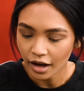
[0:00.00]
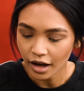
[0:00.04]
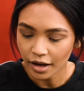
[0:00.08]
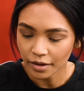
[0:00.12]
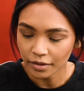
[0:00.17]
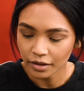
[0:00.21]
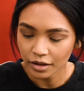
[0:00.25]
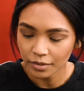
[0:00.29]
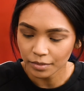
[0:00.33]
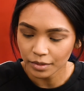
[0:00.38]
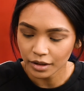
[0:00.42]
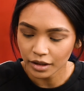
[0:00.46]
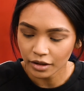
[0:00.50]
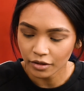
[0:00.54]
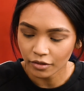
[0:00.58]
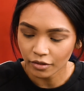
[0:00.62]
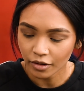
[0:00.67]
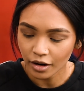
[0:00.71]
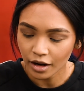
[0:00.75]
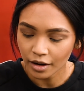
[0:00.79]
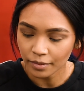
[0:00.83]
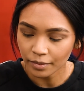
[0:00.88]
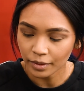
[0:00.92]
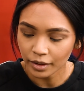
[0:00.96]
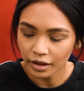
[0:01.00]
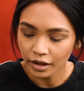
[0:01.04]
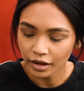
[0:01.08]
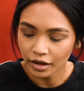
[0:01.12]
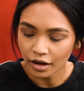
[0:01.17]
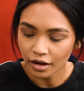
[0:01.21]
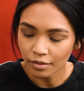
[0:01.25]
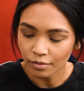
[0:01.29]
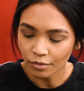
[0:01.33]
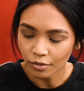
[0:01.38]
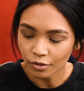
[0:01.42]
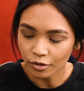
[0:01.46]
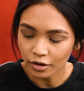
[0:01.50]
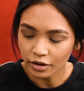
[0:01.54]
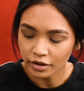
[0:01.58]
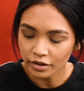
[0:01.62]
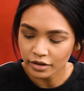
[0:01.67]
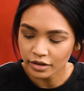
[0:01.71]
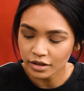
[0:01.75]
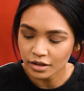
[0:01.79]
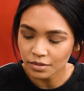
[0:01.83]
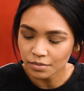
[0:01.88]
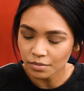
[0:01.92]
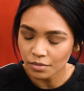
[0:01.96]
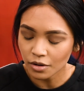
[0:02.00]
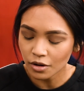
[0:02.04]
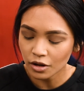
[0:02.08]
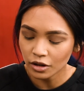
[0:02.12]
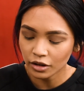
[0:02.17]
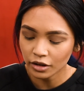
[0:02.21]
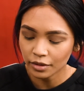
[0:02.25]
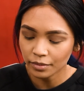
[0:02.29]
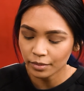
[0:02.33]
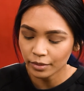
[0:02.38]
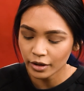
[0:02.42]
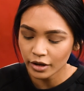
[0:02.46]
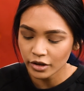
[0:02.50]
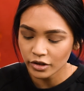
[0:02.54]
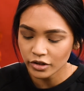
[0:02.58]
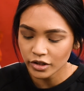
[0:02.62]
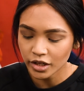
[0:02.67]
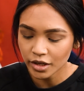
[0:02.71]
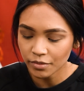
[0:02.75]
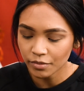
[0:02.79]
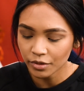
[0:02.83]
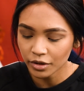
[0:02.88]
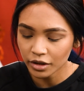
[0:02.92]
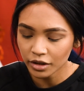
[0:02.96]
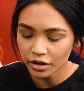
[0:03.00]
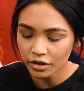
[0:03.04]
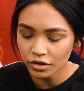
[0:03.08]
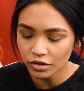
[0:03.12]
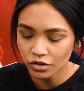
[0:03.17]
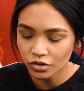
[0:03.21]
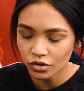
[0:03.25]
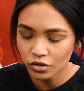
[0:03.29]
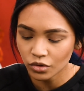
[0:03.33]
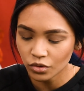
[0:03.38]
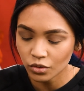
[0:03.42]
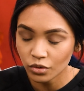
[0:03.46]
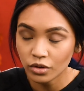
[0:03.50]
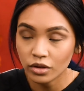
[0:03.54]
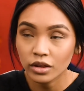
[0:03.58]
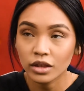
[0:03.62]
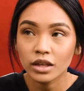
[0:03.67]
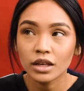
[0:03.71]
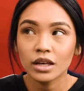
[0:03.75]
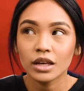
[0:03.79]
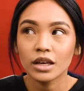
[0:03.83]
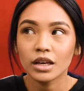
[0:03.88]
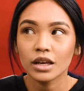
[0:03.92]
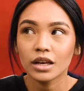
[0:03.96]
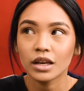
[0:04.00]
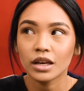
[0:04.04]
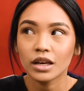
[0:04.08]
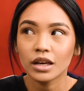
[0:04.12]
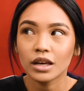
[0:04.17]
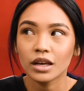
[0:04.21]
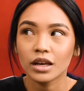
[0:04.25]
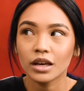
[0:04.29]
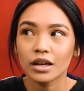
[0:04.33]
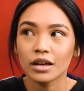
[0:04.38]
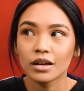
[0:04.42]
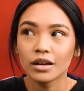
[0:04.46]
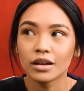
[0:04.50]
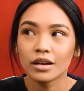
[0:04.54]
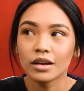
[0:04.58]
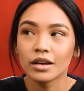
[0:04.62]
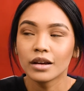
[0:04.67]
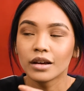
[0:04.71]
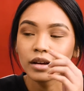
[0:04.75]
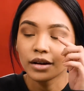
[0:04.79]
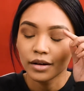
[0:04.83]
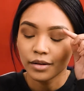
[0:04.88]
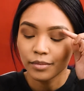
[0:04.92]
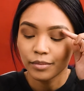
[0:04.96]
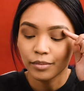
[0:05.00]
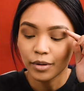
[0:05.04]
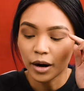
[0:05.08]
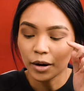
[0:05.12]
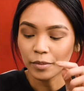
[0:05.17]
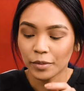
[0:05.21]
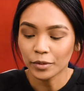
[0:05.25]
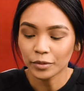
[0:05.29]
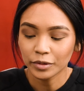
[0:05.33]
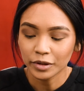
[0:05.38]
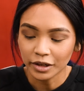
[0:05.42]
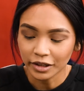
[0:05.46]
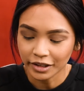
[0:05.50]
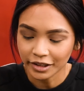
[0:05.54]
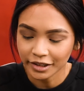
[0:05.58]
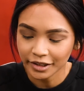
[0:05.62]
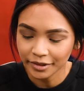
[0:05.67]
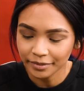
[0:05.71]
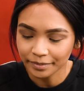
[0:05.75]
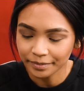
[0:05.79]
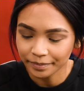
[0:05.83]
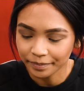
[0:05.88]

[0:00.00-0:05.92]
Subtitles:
I'm going to be grabbing a more smaller brush and we're going to do the brow bone color.